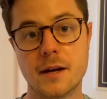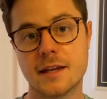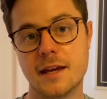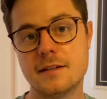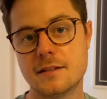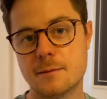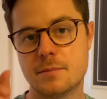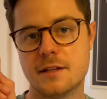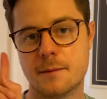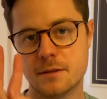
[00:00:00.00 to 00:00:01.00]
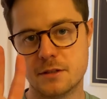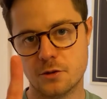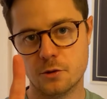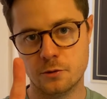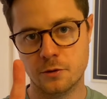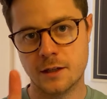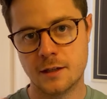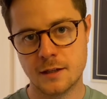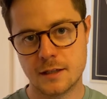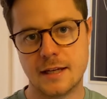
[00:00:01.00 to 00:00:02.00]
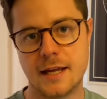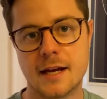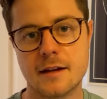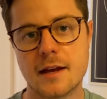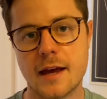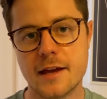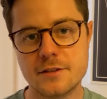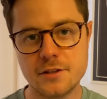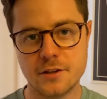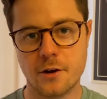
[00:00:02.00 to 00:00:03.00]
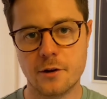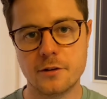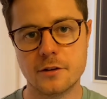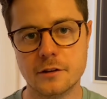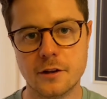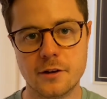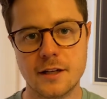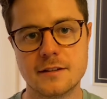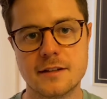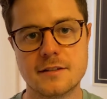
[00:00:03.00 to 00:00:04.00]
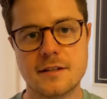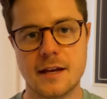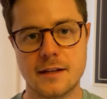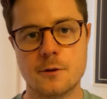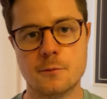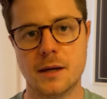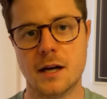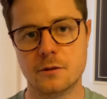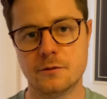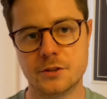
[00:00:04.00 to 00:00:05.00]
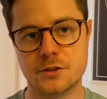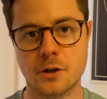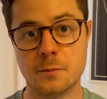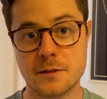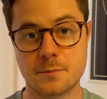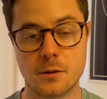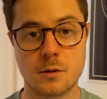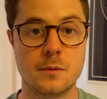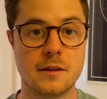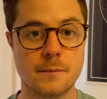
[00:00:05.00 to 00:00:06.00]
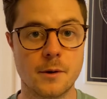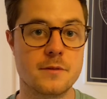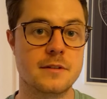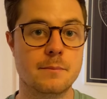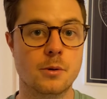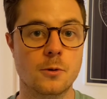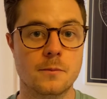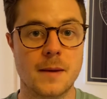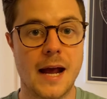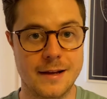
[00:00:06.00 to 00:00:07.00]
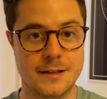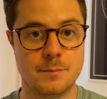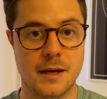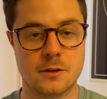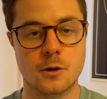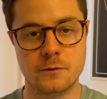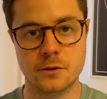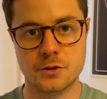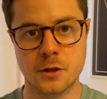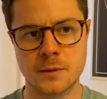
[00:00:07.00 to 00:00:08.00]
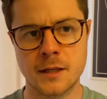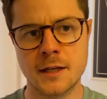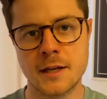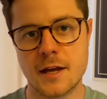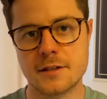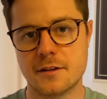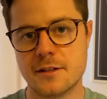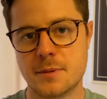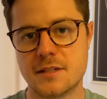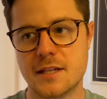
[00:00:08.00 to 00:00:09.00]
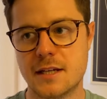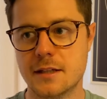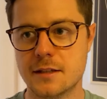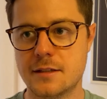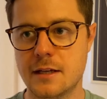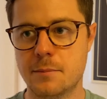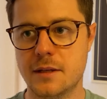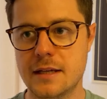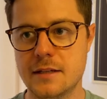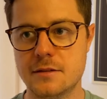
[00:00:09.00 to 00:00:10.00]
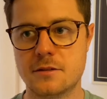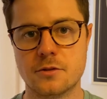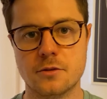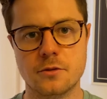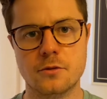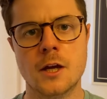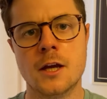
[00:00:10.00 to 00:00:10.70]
key tip number two. Now, as you know, learning the technical part of your job is probably the most important aspect of your job. So this particular tip is to